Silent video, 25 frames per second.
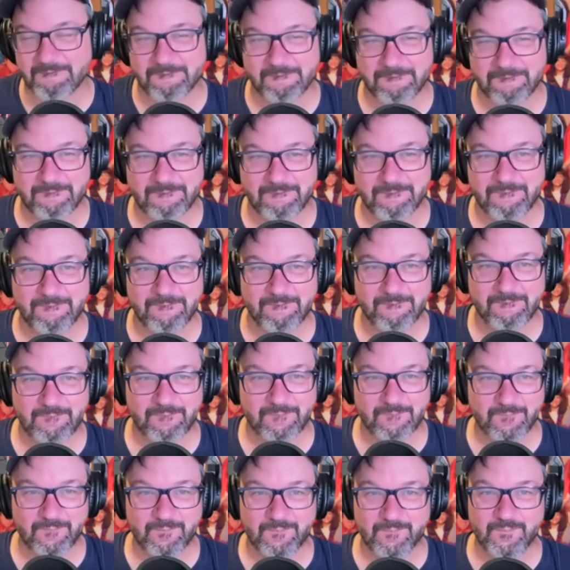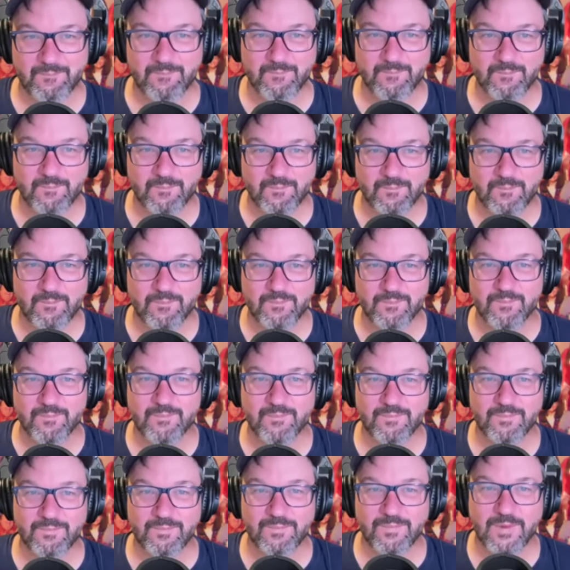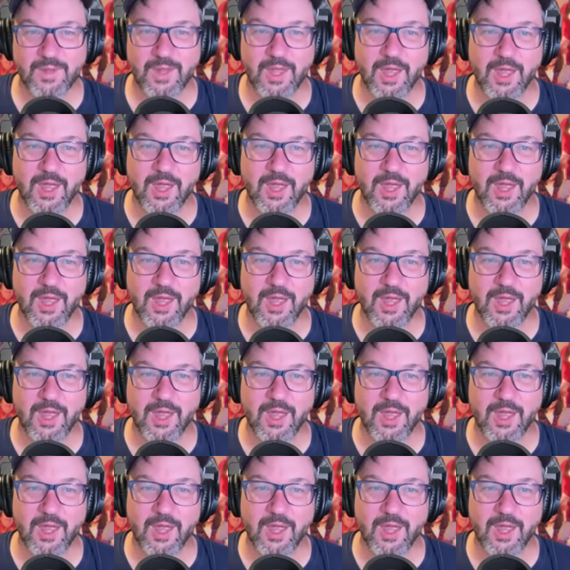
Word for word: looks at her and goes hey she says